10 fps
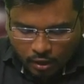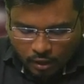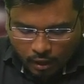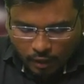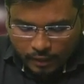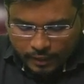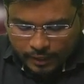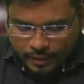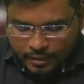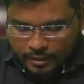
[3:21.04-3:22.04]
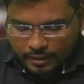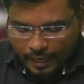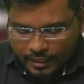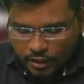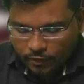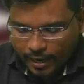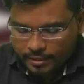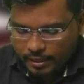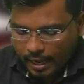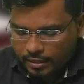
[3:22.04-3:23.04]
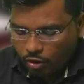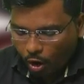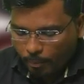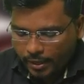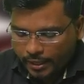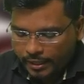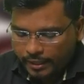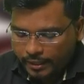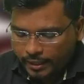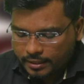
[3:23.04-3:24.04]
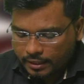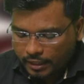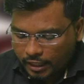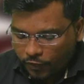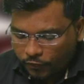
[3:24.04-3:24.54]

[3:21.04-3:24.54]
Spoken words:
a lease is classified as operating lease if